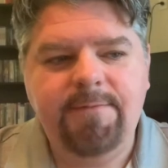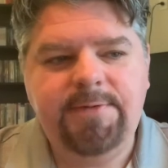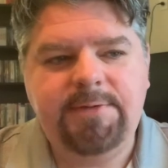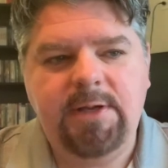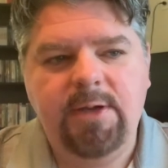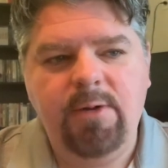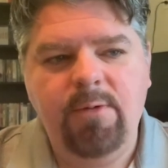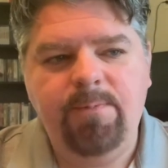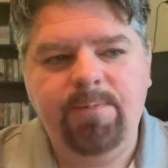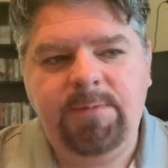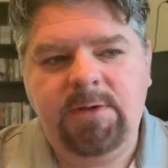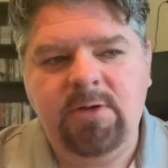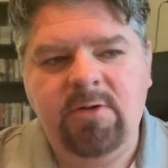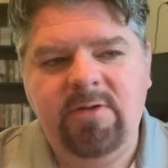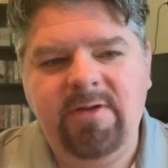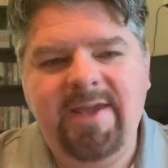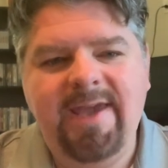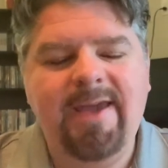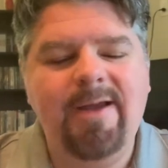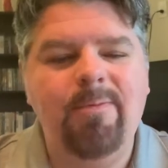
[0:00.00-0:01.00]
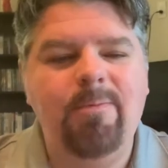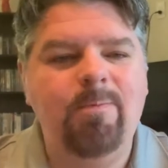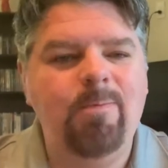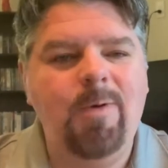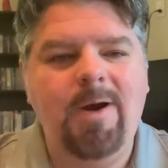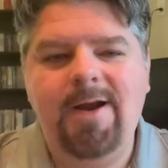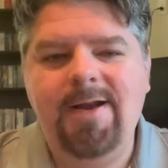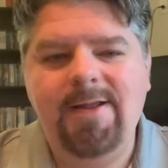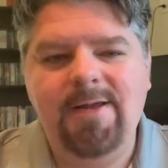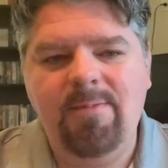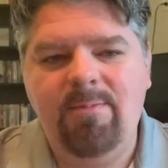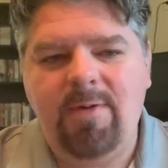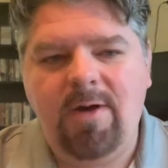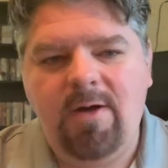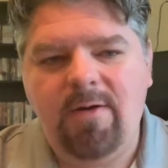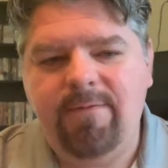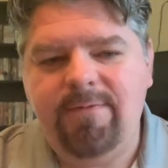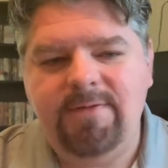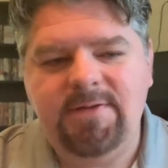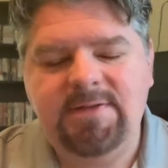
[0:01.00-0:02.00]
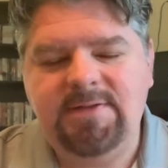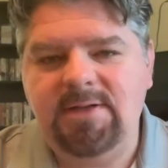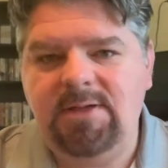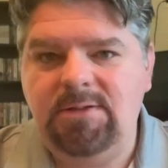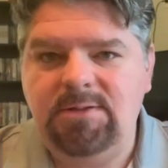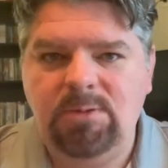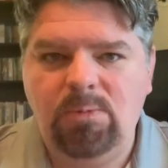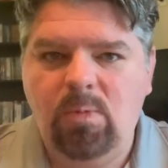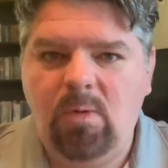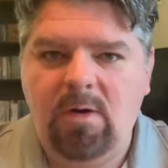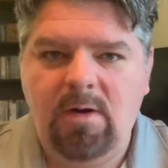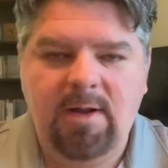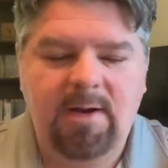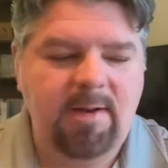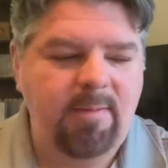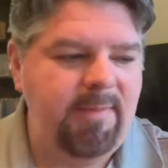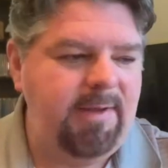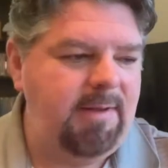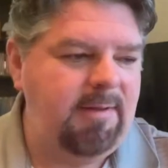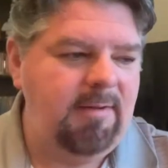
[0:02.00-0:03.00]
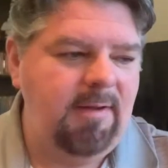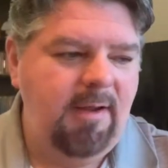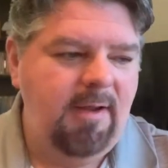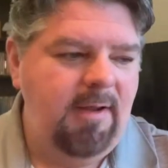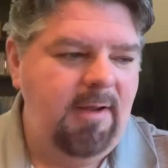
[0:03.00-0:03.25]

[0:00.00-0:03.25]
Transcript: So, you know, you can't write him off in season one. I mean,